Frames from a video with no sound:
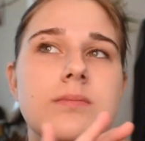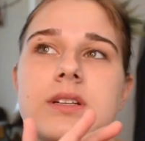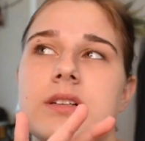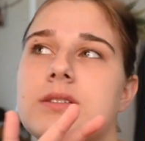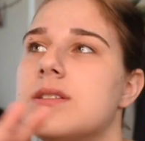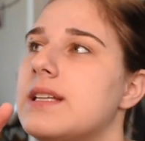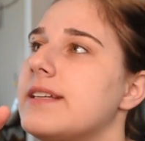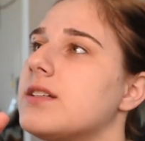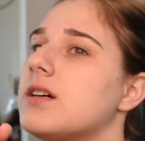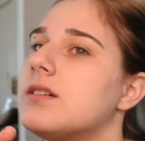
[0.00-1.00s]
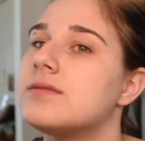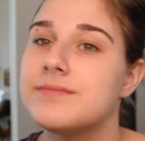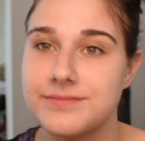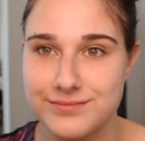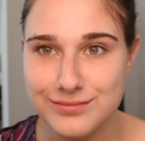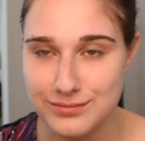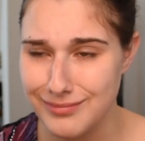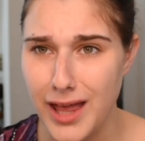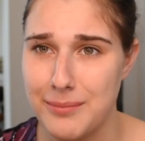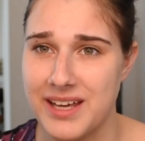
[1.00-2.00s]
minutes later.
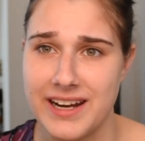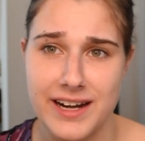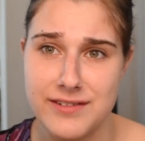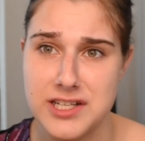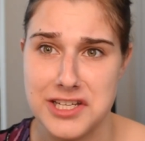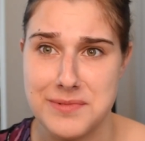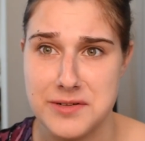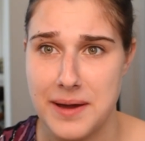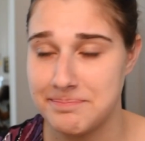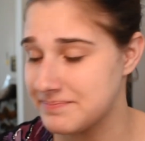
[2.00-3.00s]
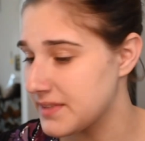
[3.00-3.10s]
I'm kidding, I never saw SpongeBob.